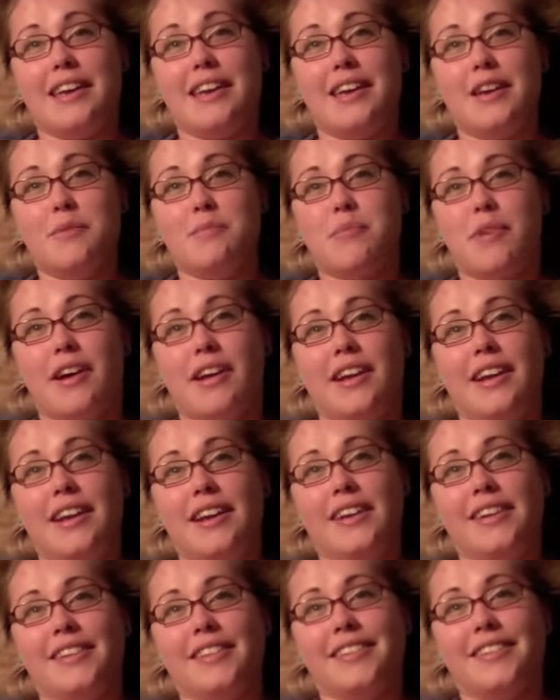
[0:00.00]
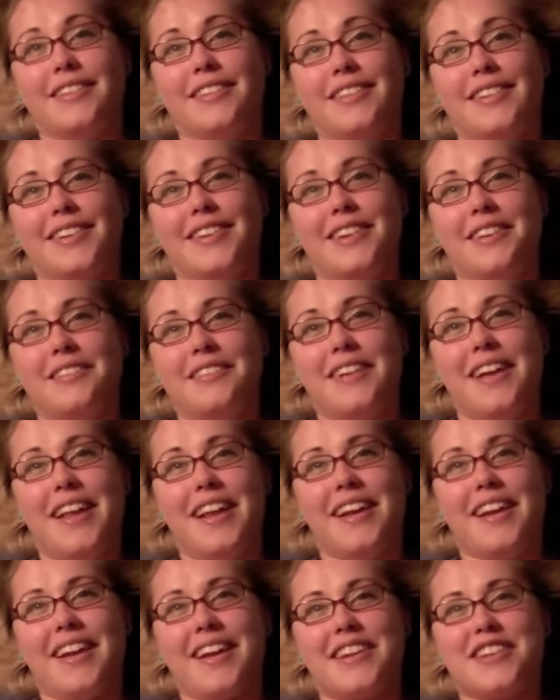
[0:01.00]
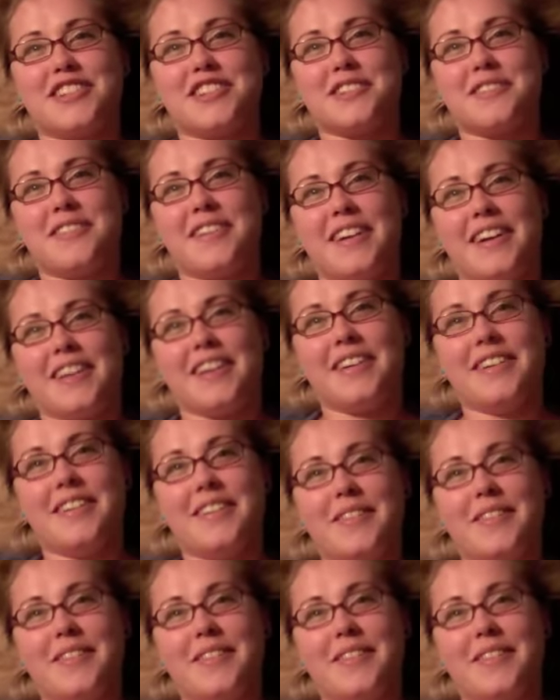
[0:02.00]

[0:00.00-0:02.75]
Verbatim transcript: hey, buddy, you landed on shore.